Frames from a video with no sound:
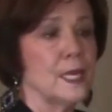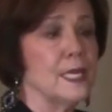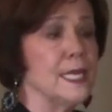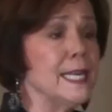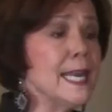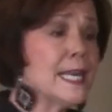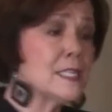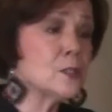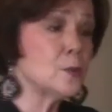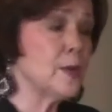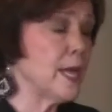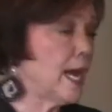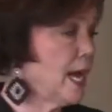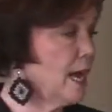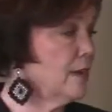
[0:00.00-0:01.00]
Next we
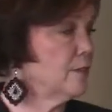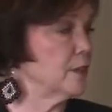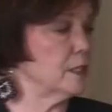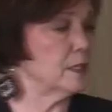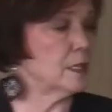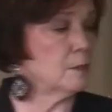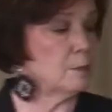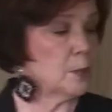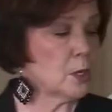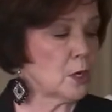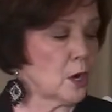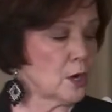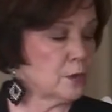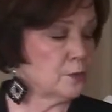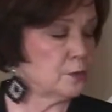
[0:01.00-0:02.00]
have a
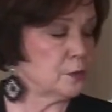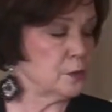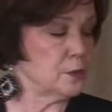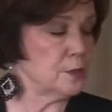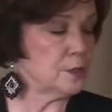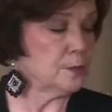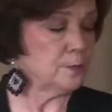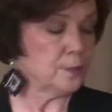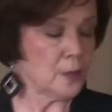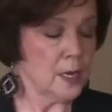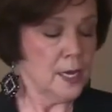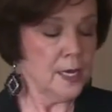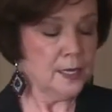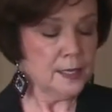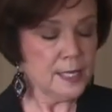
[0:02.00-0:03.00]
Burkhardt Flute.
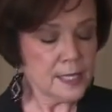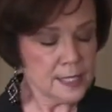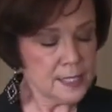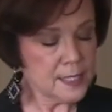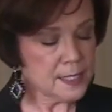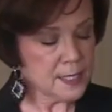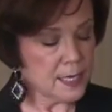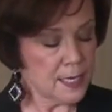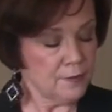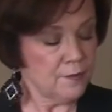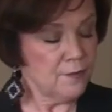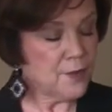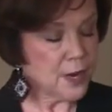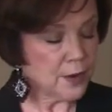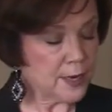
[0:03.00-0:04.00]
This is a
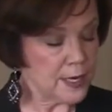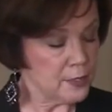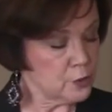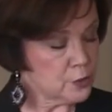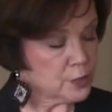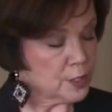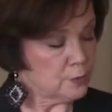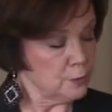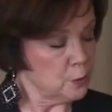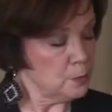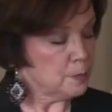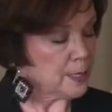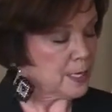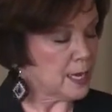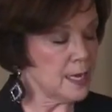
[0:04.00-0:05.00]
very interesting flute
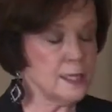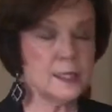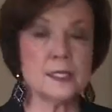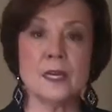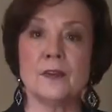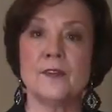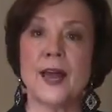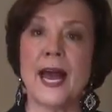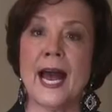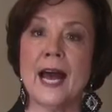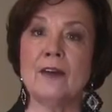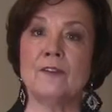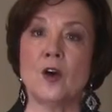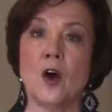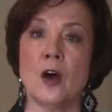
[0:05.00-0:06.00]
because of the
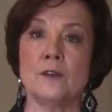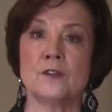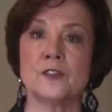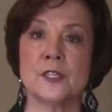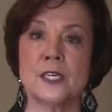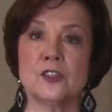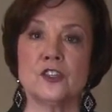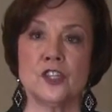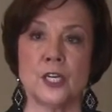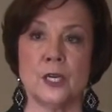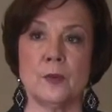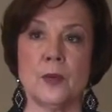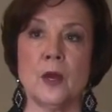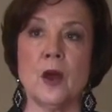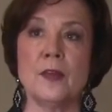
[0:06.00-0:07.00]
half offset G.
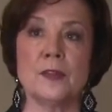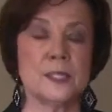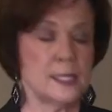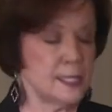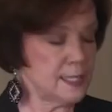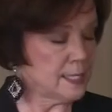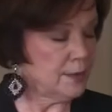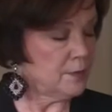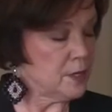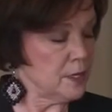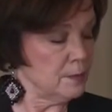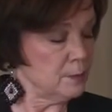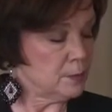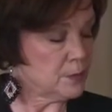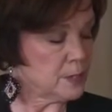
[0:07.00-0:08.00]
We call this a
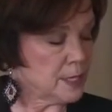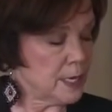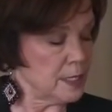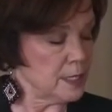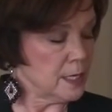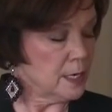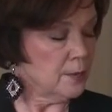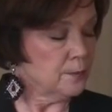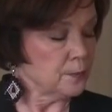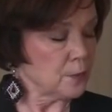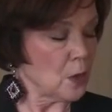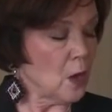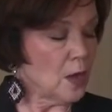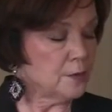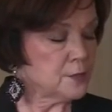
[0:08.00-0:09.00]
7%
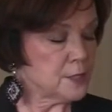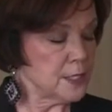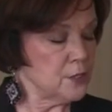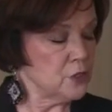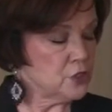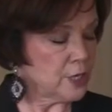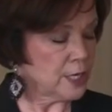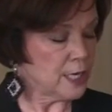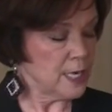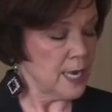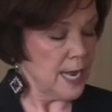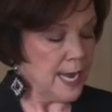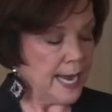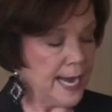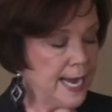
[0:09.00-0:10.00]
offset G,
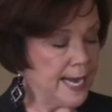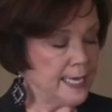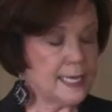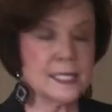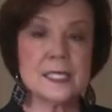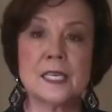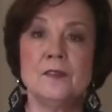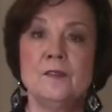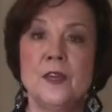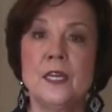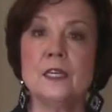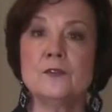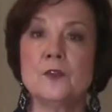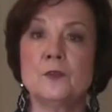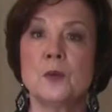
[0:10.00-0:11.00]
and it's
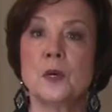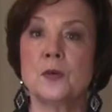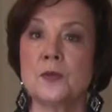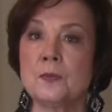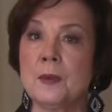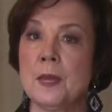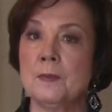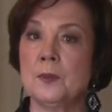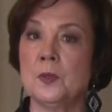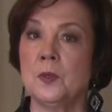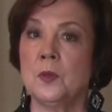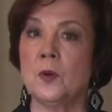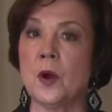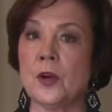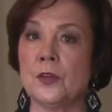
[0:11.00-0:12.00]
convenient for both people
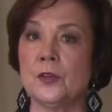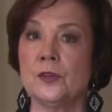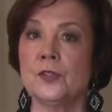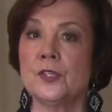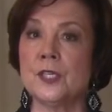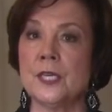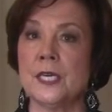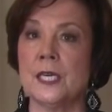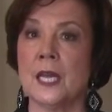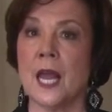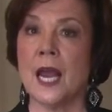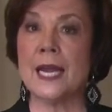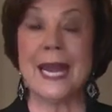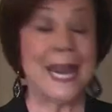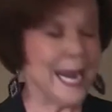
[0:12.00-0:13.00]
who are used to the
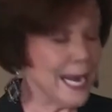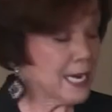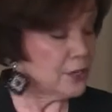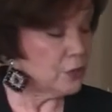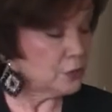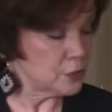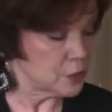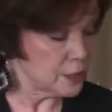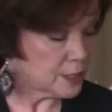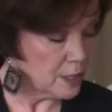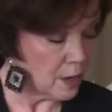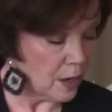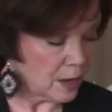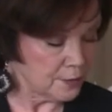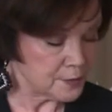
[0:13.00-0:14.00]
inline and used to the
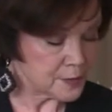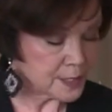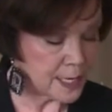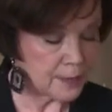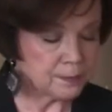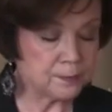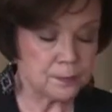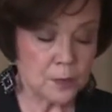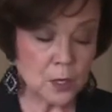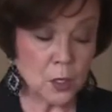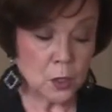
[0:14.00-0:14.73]
offset.